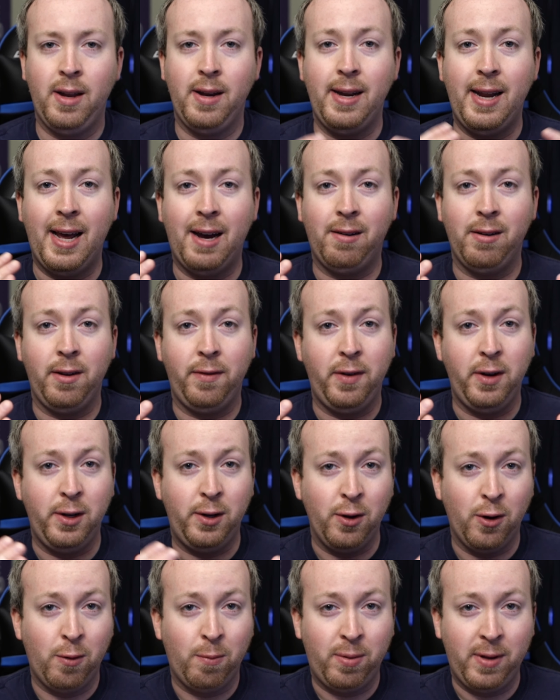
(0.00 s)
Now, if you
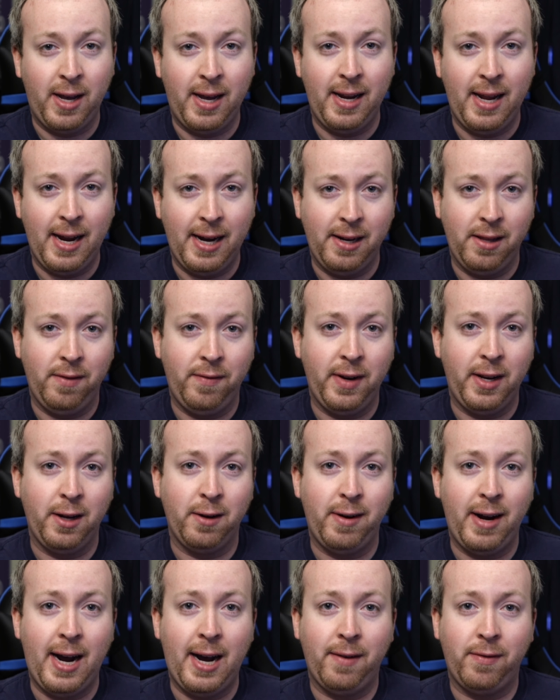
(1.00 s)
don't plan to edit the
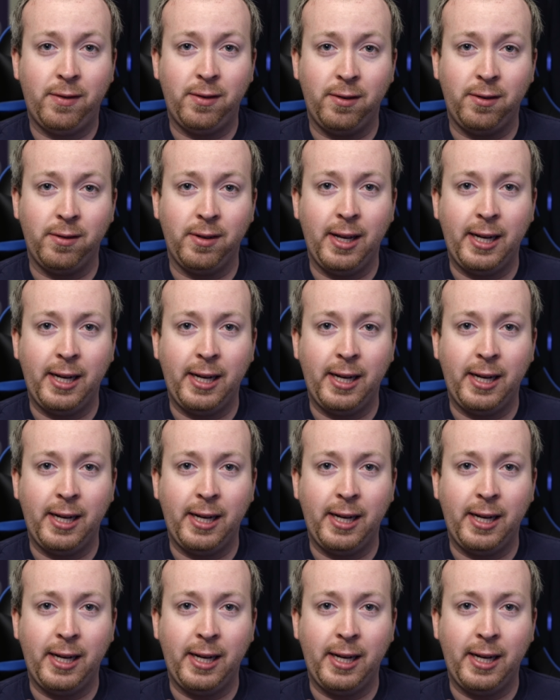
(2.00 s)
video after,